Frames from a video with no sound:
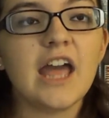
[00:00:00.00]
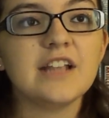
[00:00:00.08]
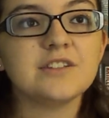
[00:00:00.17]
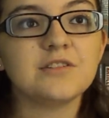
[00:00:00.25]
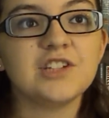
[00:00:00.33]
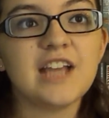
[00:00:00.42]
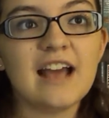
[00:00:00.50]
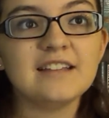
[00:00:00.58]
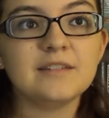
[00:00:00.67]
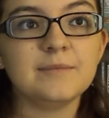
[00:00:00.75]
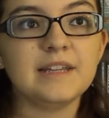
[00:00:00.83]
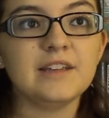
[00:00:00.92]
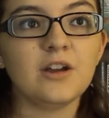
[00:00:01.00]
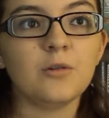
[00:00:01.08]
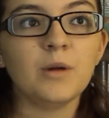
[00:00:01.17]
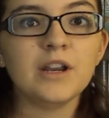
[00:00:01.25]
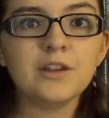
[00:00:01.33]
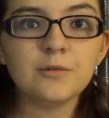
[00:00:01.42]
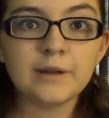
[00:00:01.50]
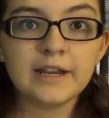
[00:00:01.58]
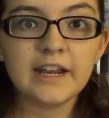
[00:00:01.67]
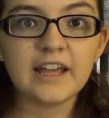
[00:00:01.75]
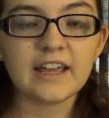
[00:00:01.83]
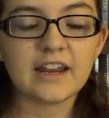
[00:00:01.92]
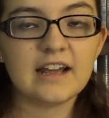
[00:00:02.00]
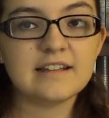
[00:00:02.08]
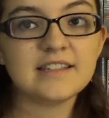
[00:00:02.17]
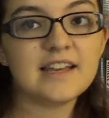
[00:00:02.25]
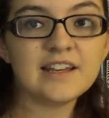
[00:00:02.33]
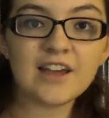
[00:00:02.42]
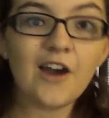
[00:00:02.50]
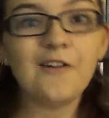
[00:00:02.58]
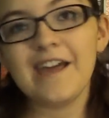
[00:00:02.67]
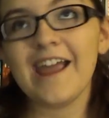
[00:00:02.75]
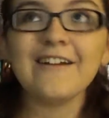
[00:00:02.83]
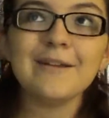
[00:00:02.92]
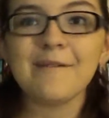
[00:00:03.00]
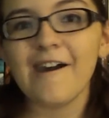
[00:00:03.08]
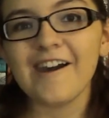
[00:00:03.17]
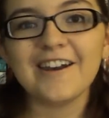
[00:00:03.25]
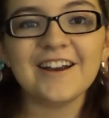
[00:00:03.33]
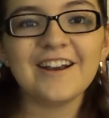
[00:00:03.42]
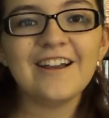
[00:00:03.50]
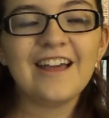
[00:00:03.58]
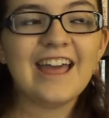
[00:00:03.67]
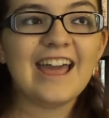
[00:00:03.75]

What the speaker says: And so she asked me, you know, what are you reading? And I was like, oh, Harry Potter.